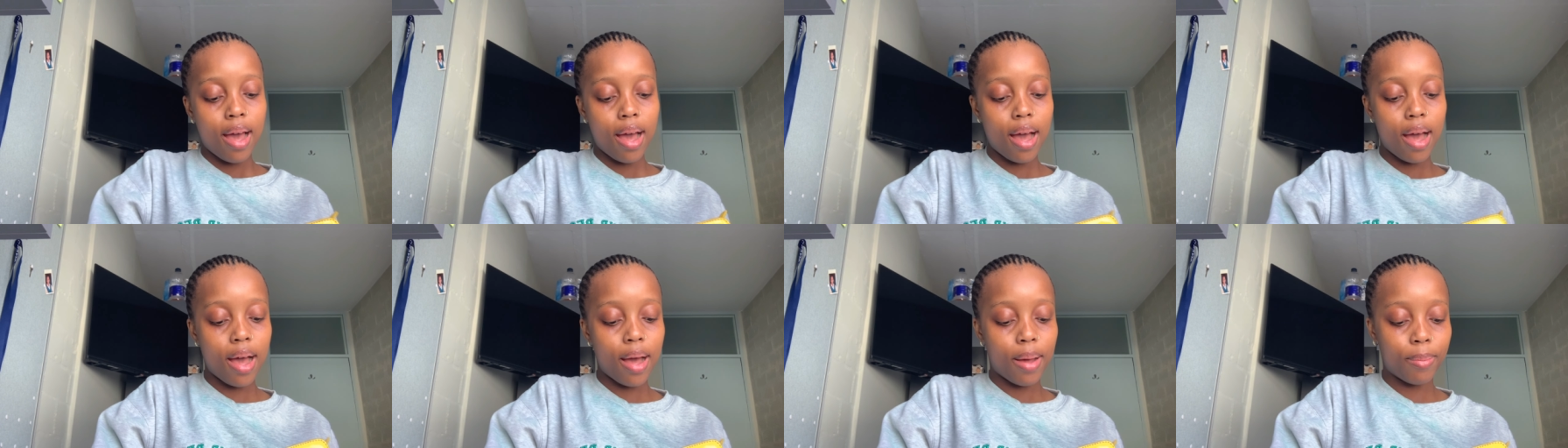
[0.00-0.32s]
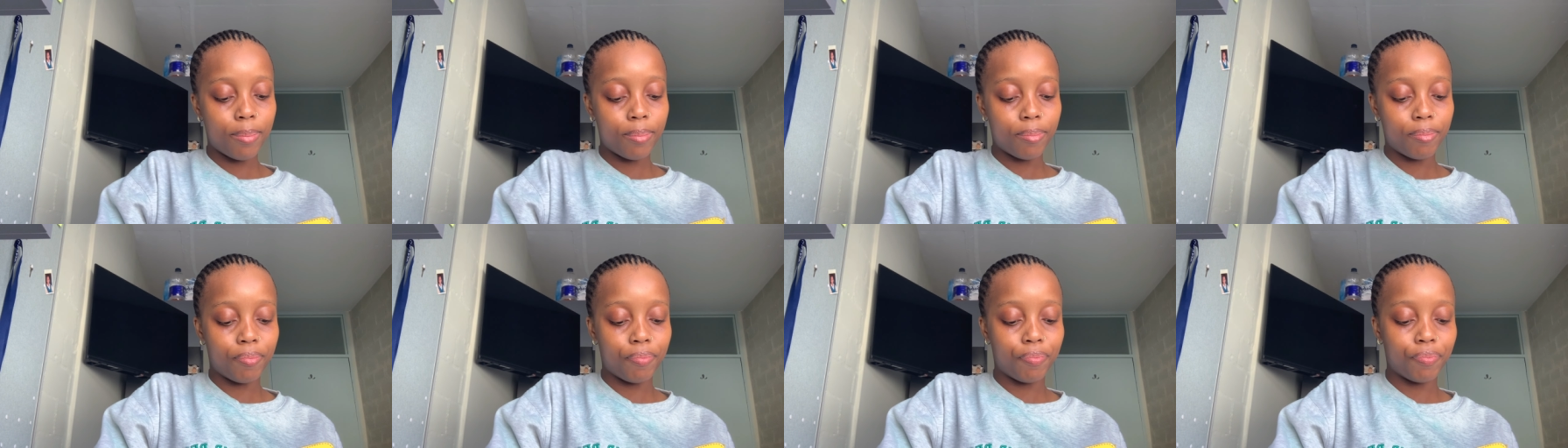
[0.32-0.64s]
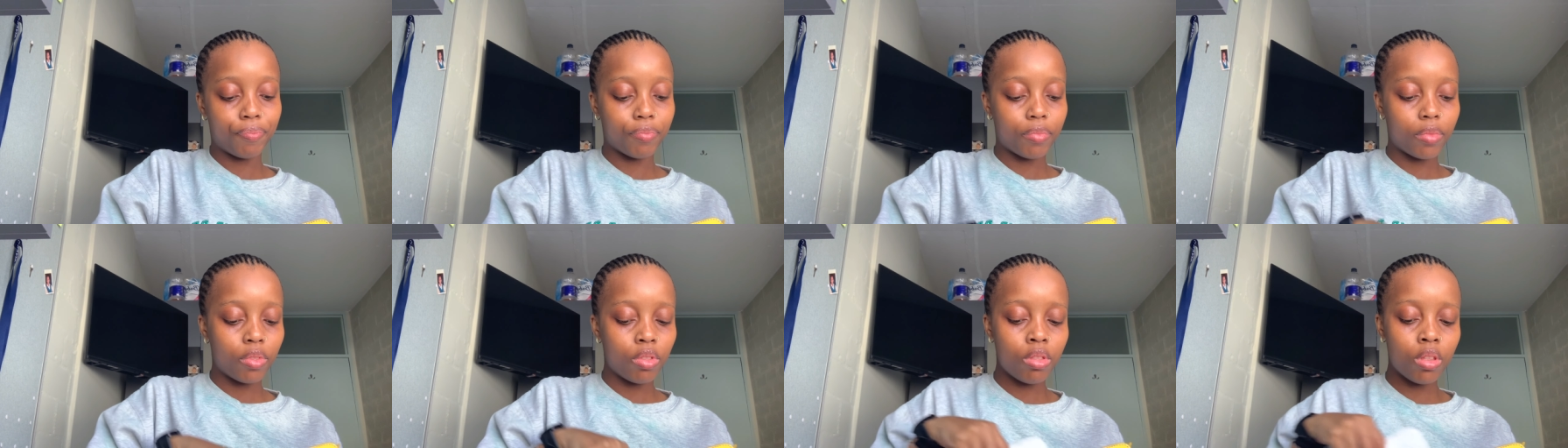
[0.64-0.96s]

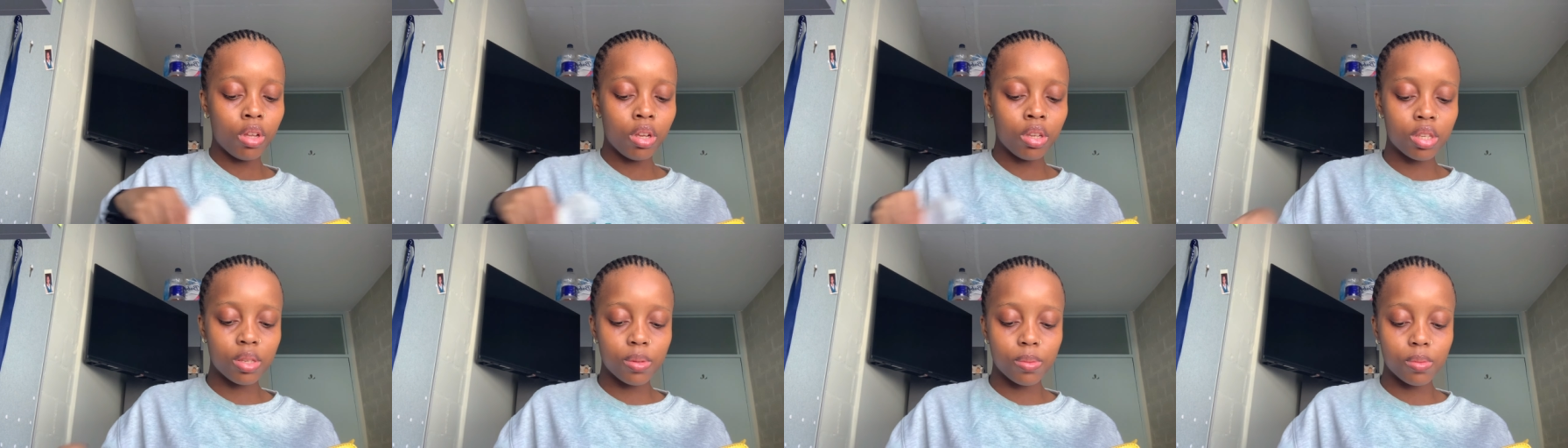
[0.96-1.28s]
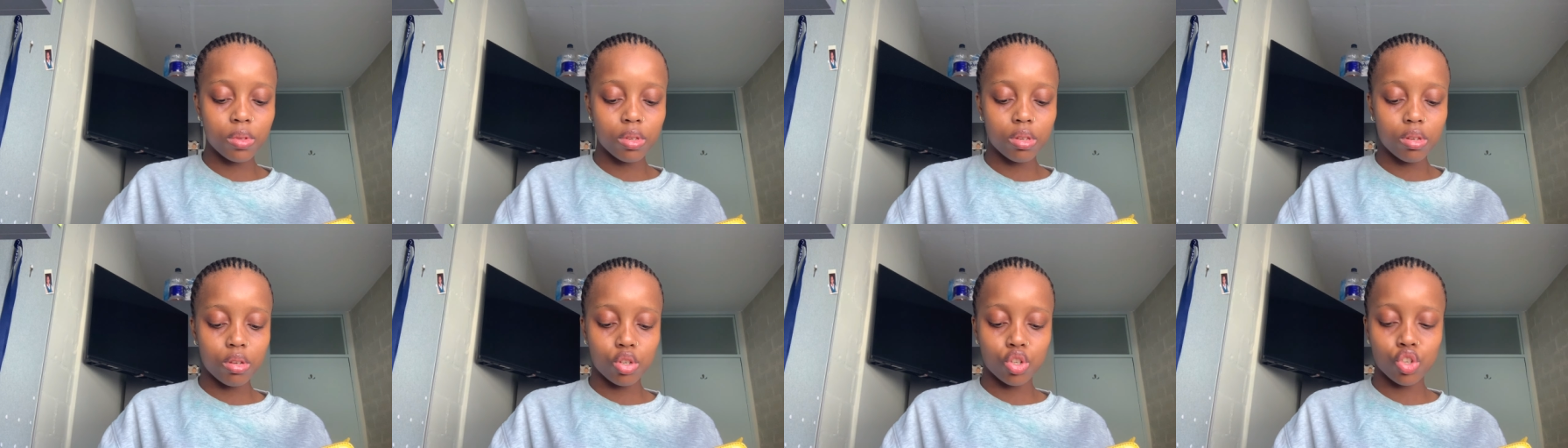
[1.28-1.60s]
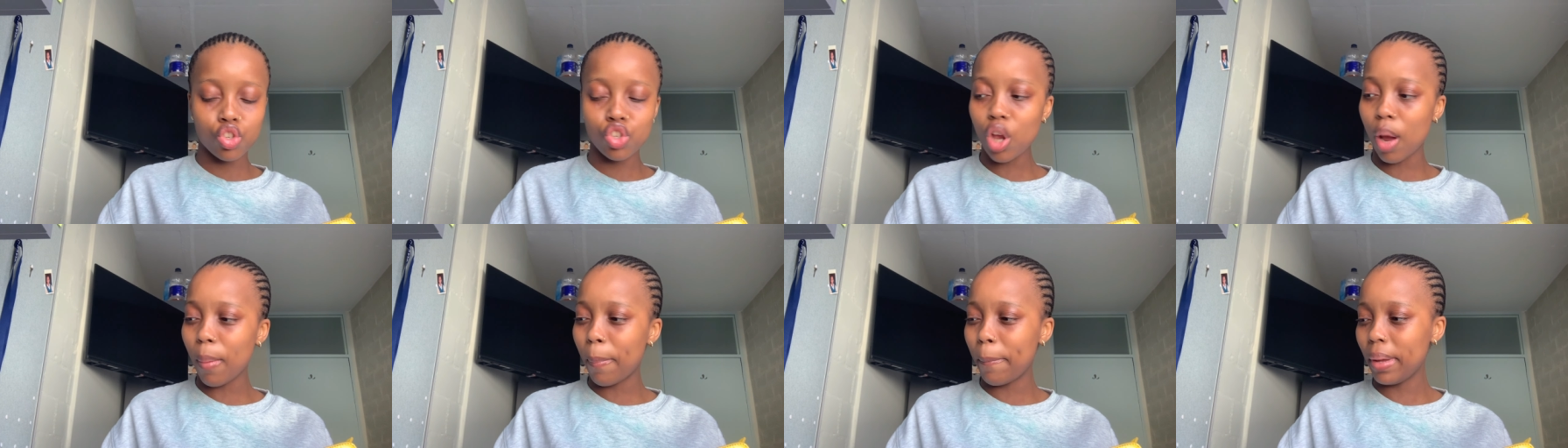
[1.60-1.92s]
um this
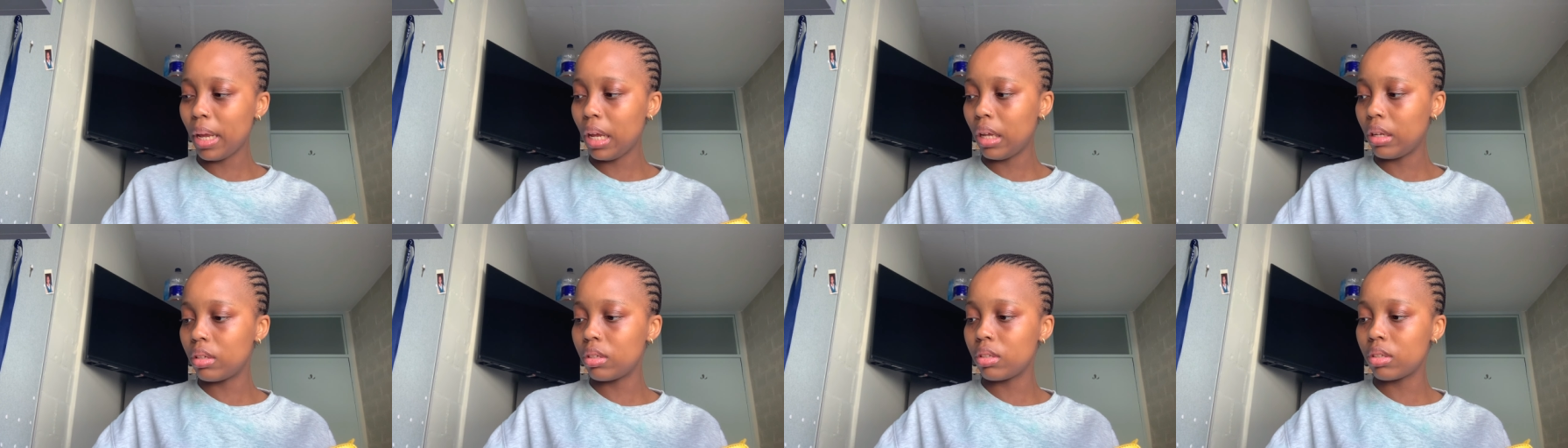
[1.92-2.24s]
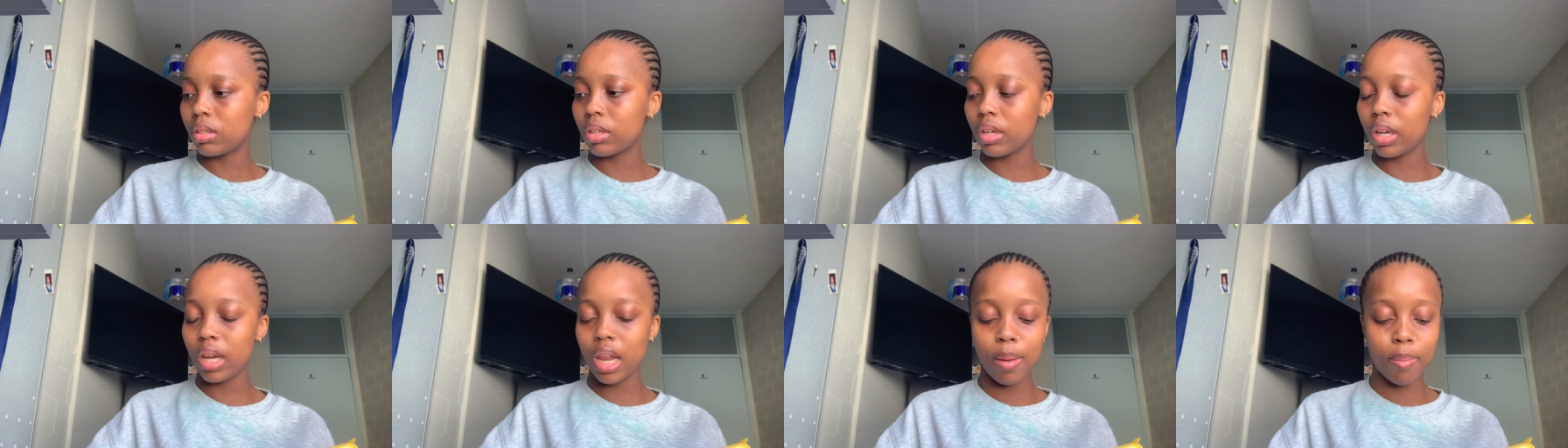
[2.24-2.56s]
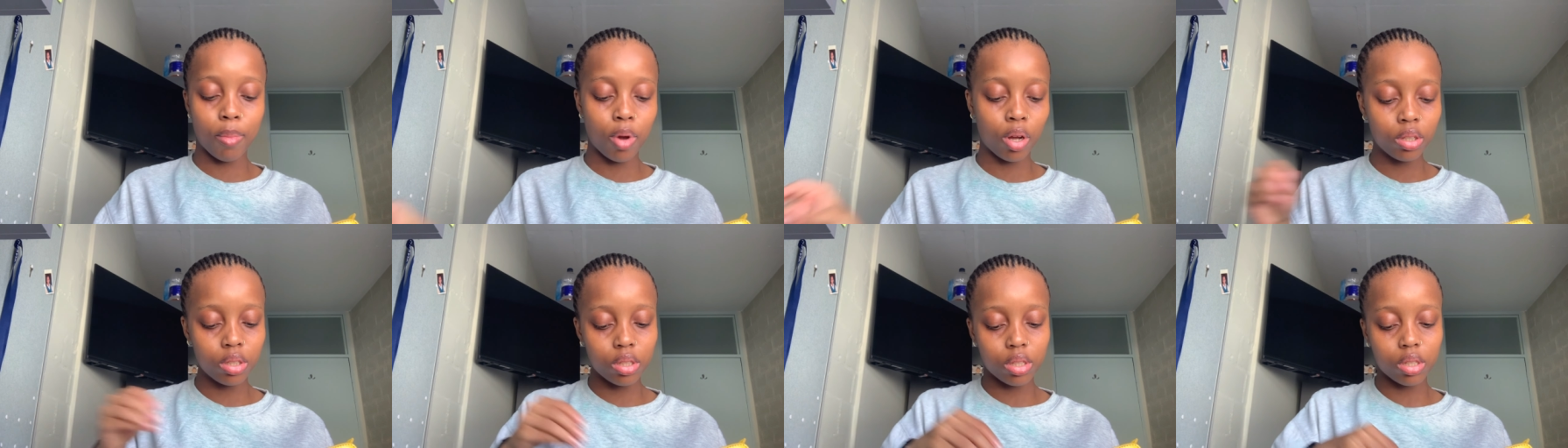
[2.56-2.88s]
shop in
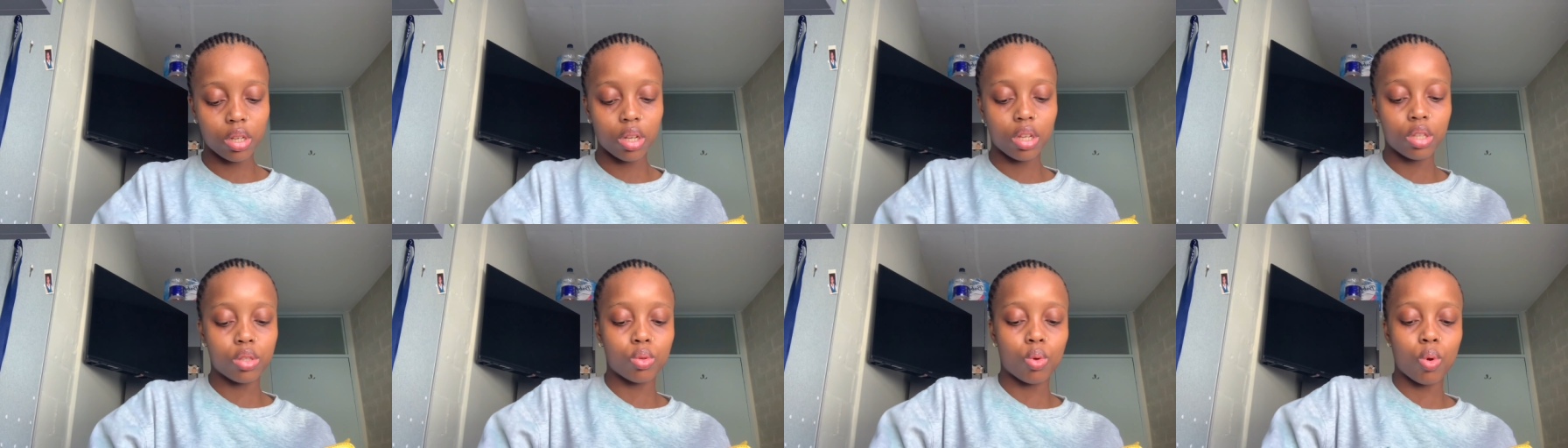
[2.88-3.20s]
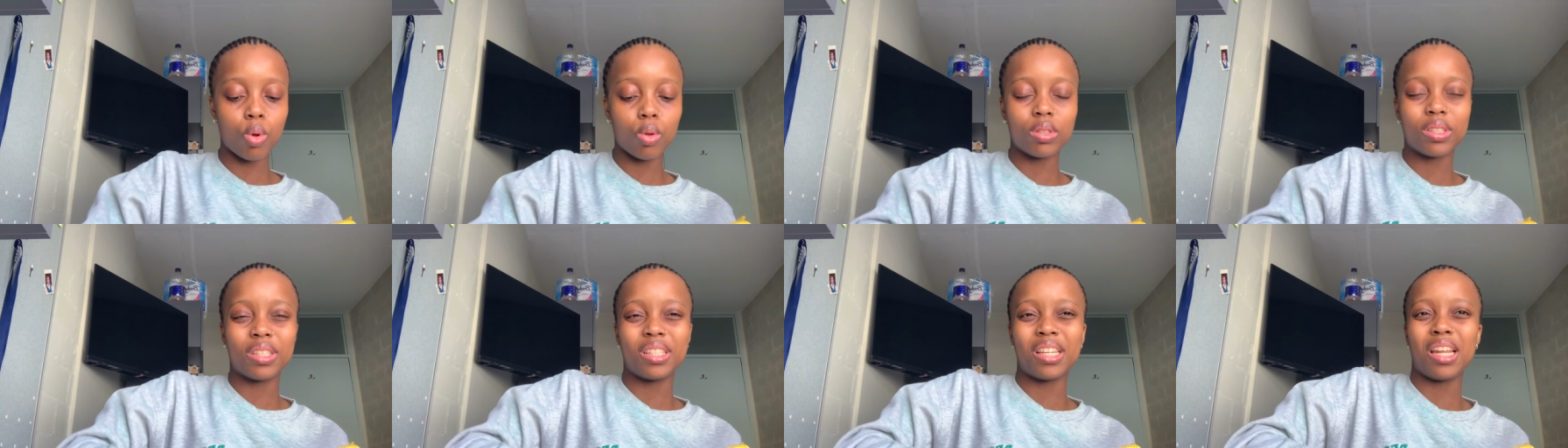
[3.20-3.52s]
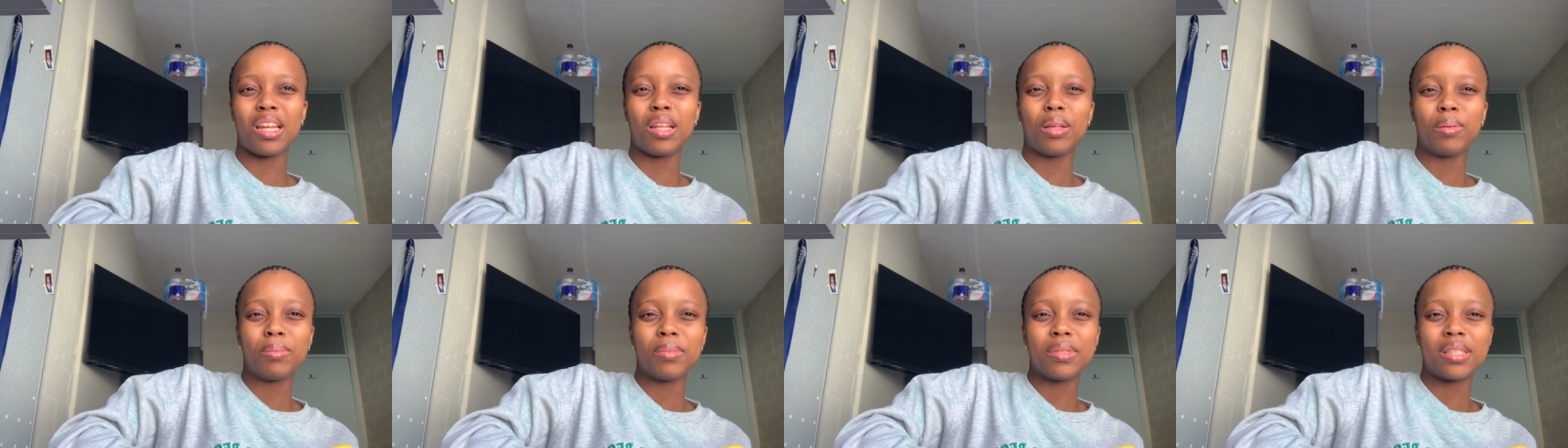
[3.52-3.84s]
Claremont. It's called
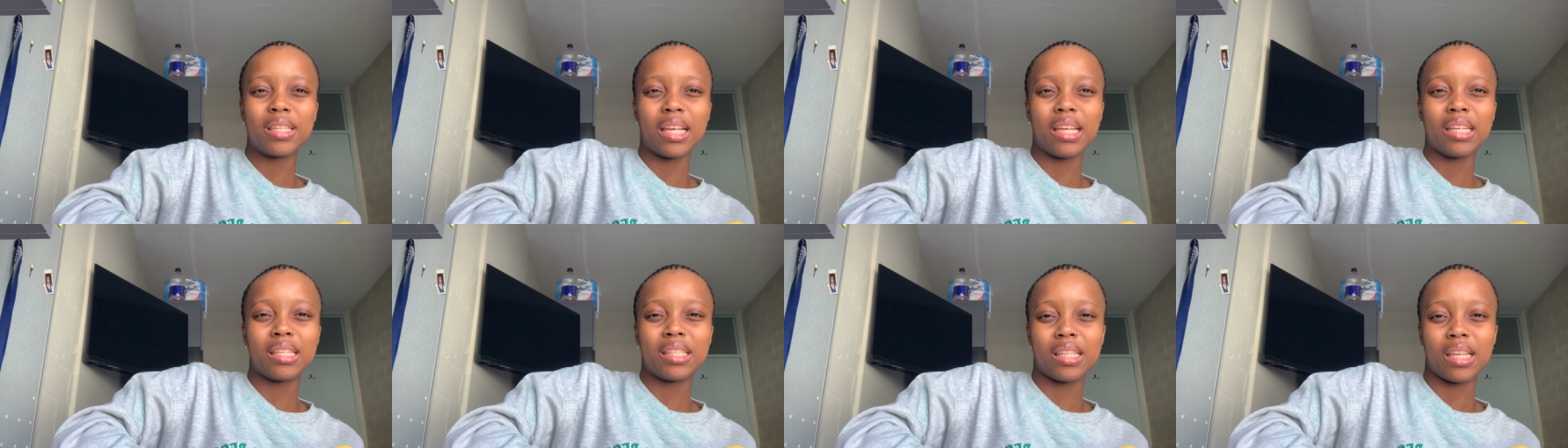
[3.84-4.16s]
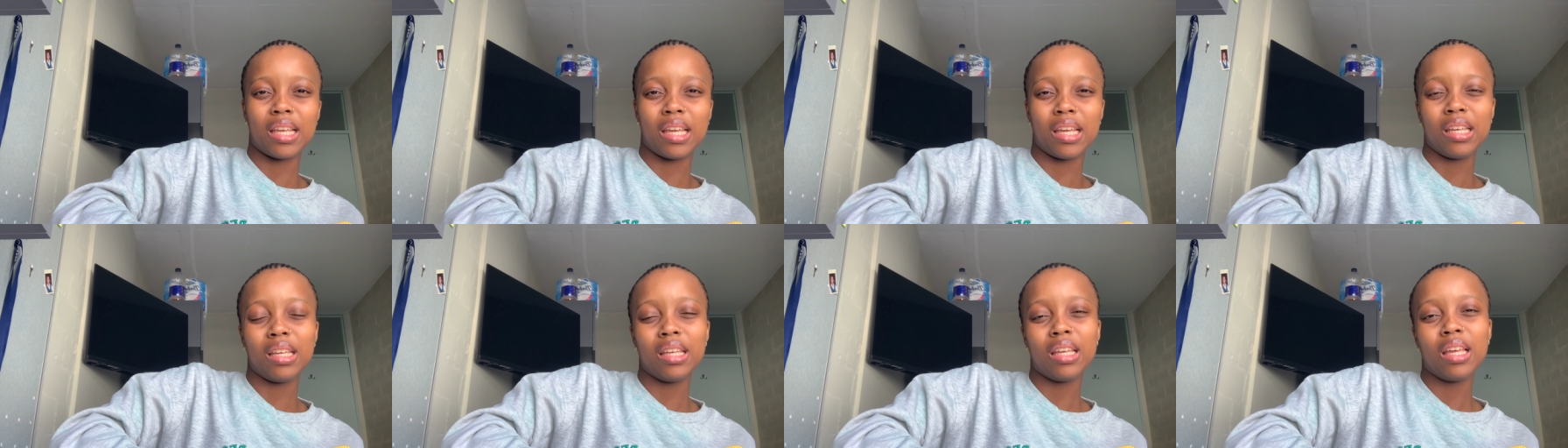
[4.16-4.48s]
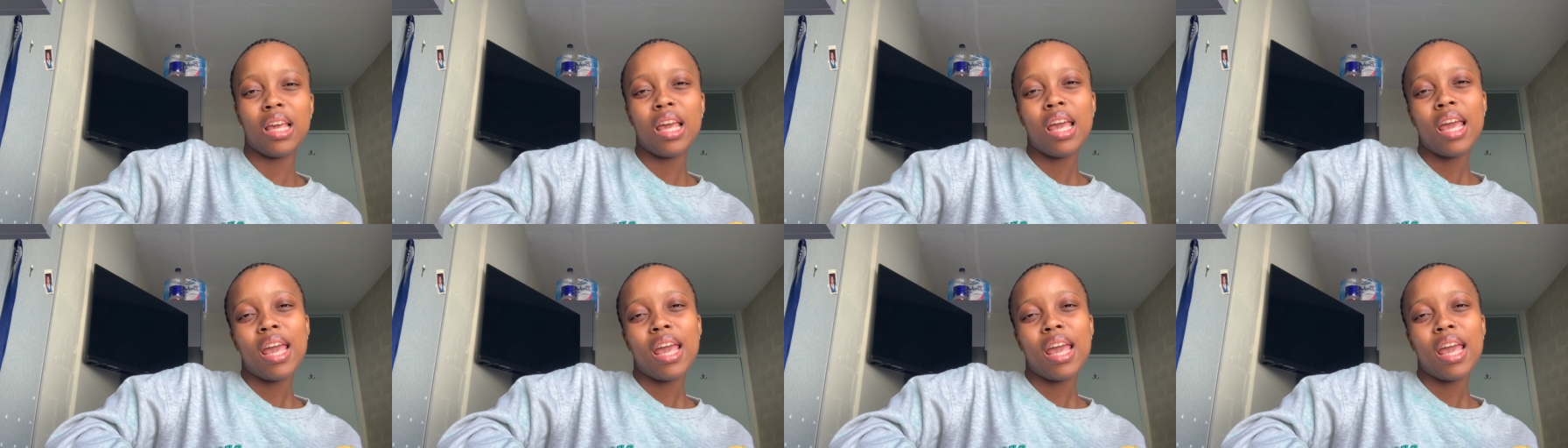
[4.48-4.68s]
Denim's Essay.